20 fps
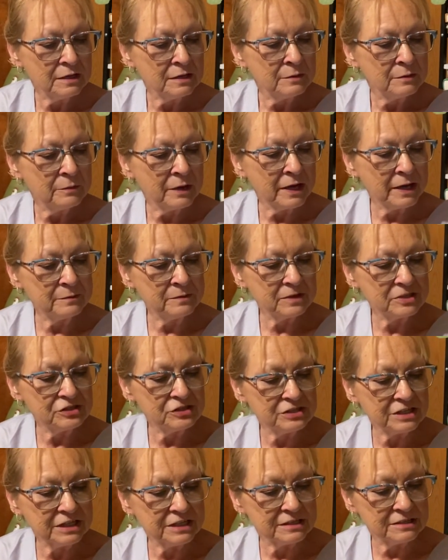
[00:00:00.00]
Published
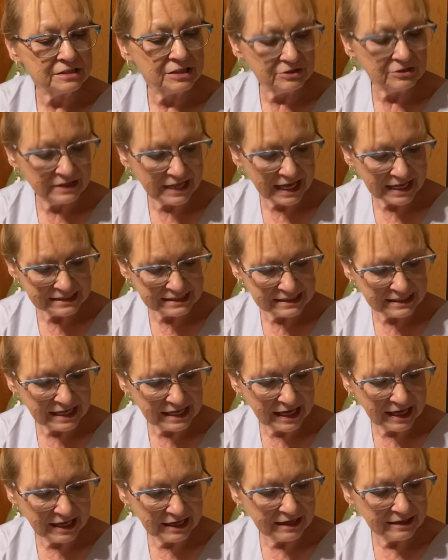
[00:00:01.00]
in
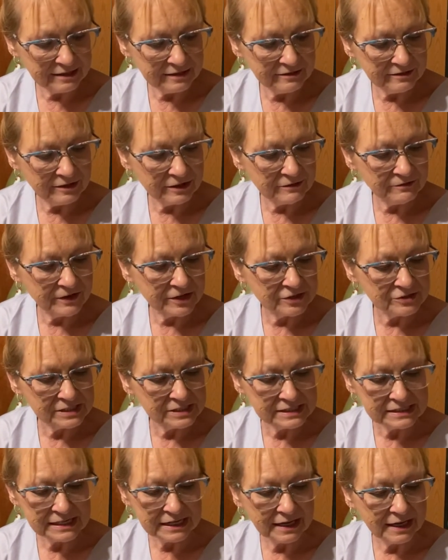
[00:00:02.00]
2009 the
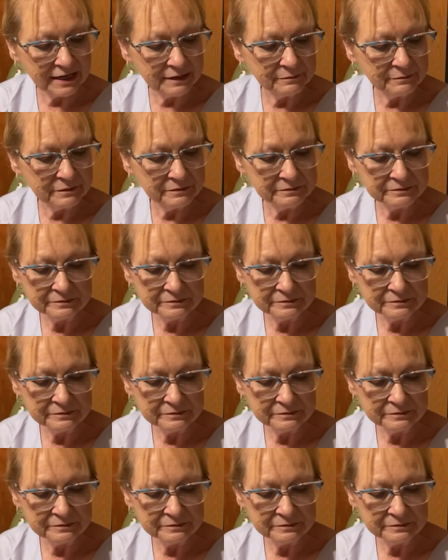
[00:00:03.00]
first time.